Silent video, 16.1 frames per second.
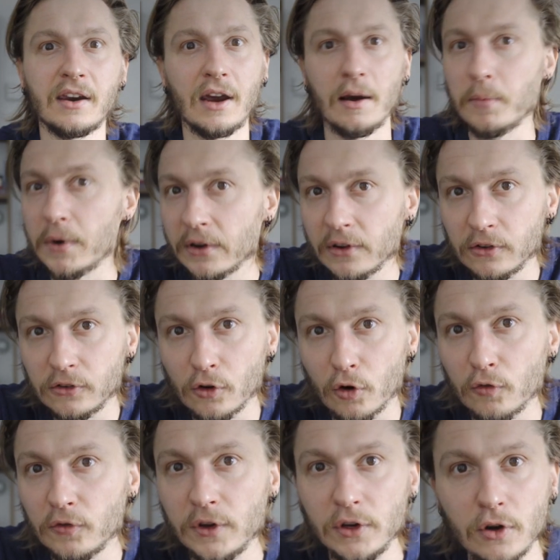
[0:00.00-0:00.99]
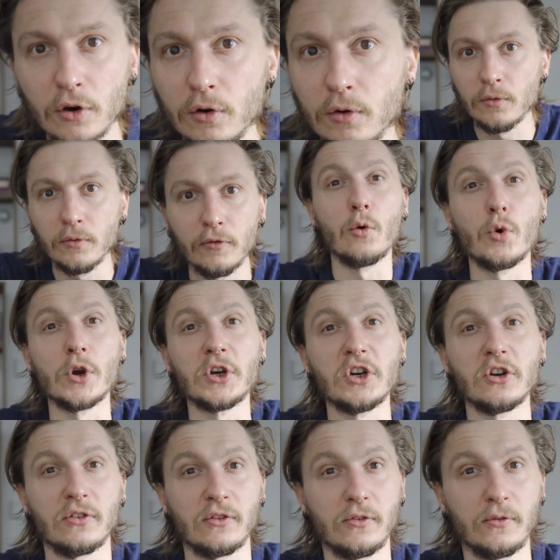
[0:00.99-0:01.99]
Cabernet Sauvignon, which
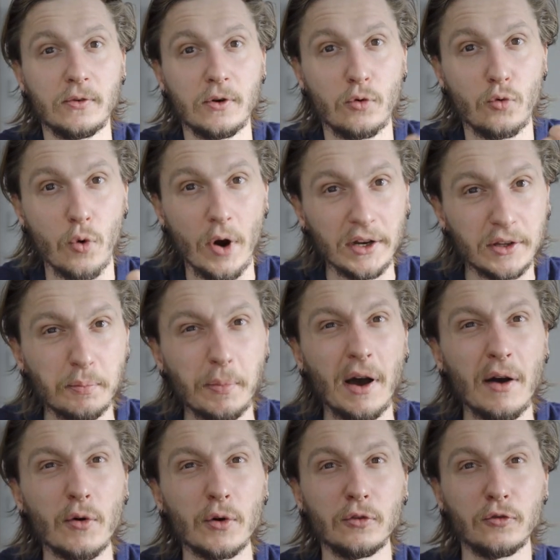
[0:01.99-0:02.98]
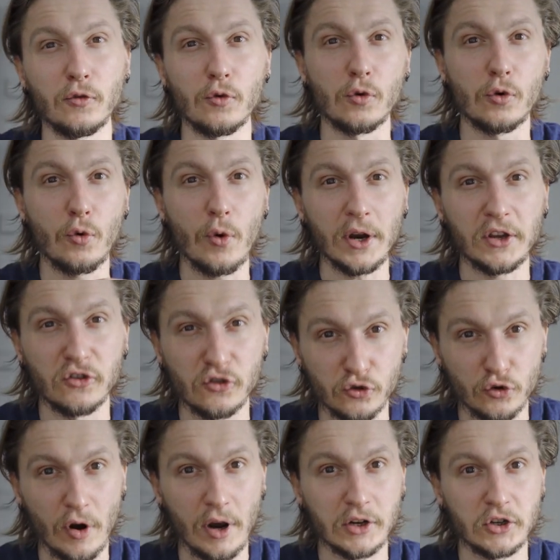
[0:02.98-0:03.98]
is quite powerful, quite
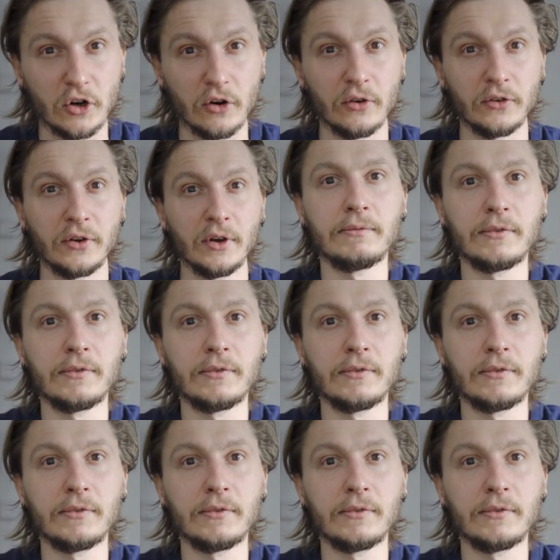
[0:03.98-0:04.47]
structured.